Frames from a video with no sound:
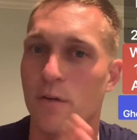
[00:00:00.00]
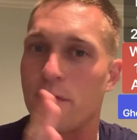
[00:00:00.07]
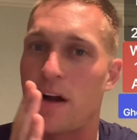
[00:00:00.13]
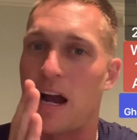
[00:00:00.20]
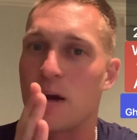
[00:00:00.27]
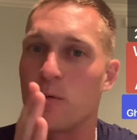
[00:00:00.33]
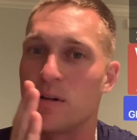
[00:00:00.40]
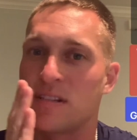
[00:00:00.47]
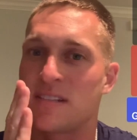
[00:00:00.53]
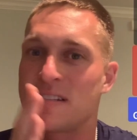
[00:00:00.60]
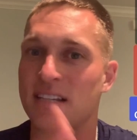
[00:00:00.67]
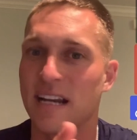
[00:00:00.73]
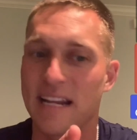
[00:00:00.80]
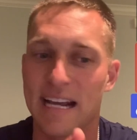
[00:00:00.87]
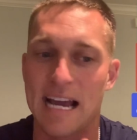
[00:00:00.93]
if I was
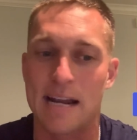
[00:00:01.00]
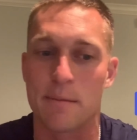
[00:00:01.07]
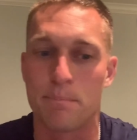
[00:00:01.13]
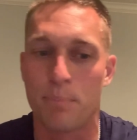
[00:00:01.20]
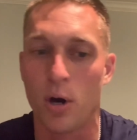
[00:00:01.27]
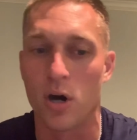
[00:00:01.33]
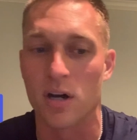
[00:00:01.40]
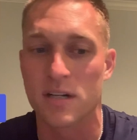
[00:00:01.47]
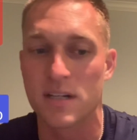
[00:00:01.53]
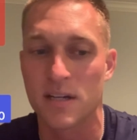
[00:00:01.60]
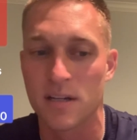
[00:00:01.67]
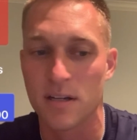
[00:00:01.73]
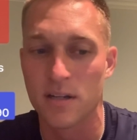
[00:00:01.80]
sitting at a book,